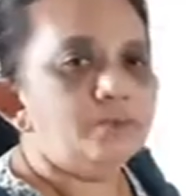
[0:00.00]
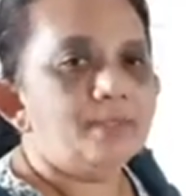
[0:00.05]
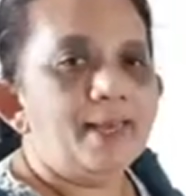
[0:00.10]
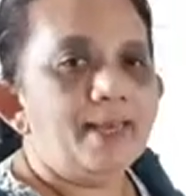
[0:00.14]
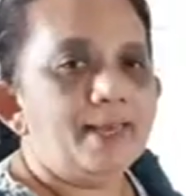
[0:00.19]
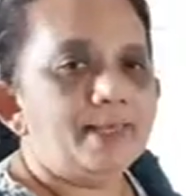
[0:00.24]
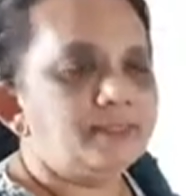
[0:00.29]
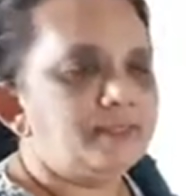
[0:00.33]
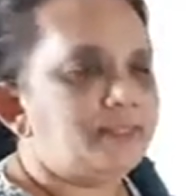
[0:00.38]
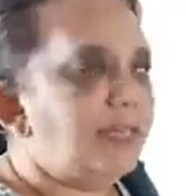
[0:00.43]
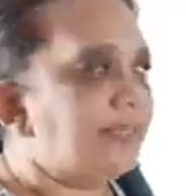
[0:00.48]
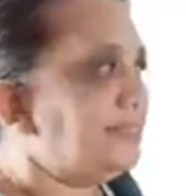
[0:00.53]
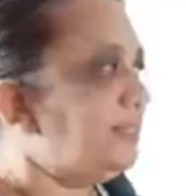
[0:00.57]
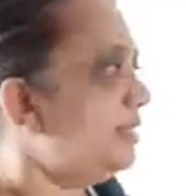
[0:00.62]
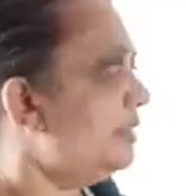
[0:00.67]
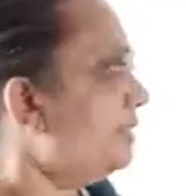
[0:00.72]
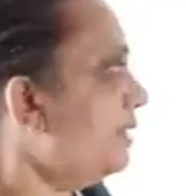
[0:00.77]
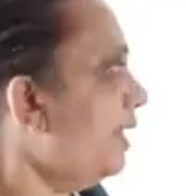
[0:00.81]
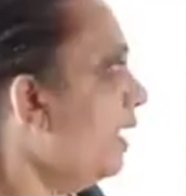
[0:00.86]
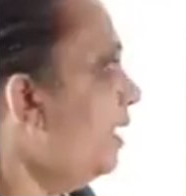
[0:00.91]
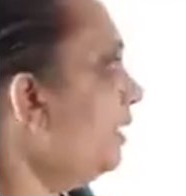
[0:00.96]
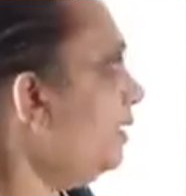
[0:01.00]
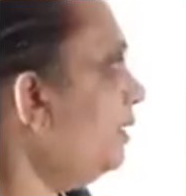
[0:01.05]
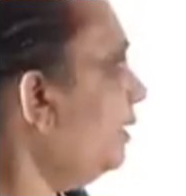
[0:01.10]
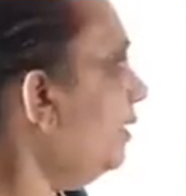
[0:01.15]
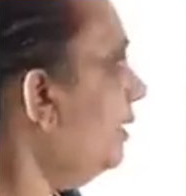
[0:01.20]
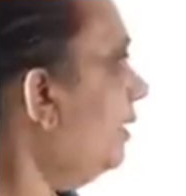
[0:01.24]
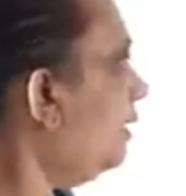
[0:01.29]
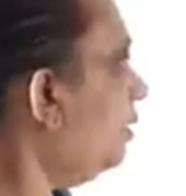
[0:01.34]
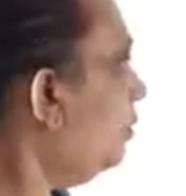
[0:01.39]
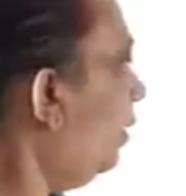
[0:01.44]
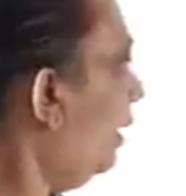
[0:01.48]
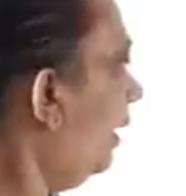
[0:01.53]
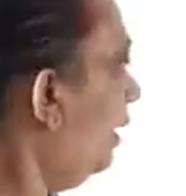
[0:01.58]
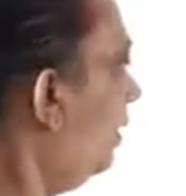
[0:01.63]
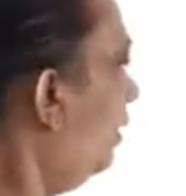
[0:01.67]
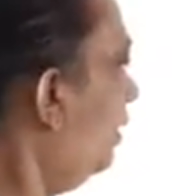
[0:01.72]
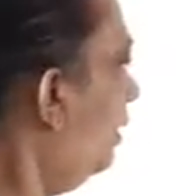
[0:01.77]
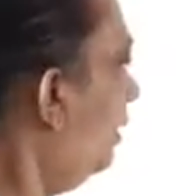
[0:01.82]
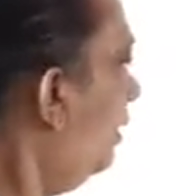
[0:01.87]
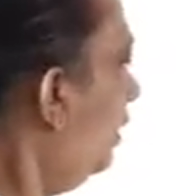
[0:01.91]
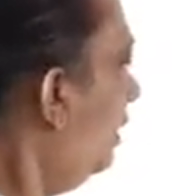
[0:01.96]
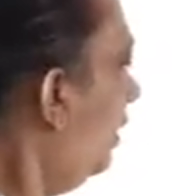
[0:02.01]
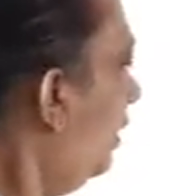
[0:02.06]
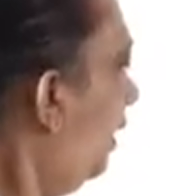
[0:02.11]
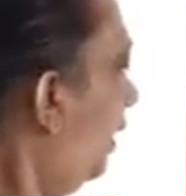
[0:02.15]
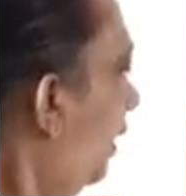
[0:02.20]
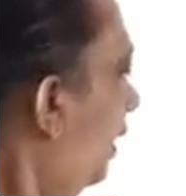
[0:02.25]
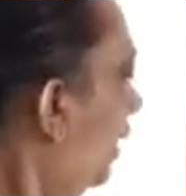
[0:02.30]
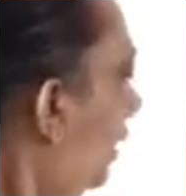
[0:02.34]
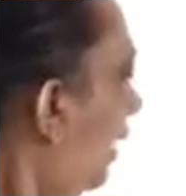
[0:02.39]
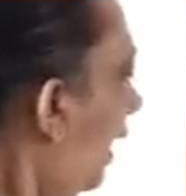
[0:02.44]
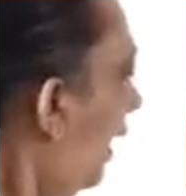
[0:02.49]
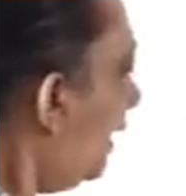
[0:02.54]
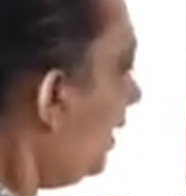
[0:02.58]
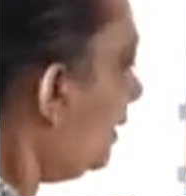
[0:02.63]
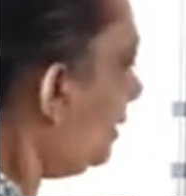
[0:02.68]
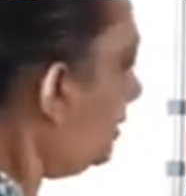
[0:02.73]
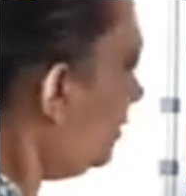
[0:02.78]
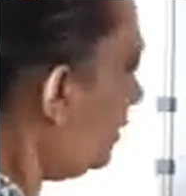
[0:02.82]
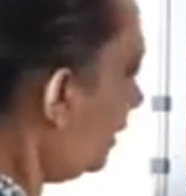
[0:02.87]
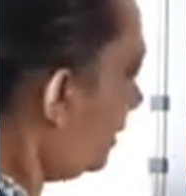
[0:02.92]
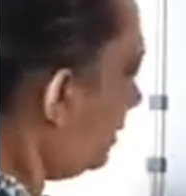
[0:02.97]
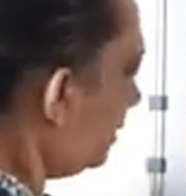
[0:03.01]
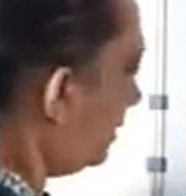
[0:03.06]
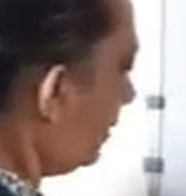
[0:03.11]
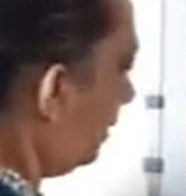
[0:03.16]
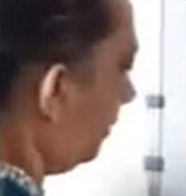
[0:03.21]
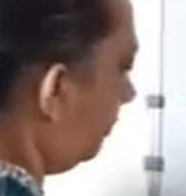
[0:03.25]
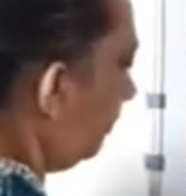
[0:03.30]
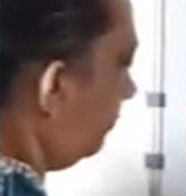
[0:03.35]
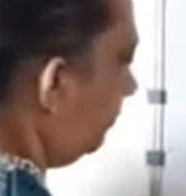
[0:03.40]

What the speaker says: the x-axis, they are equal. Directrix.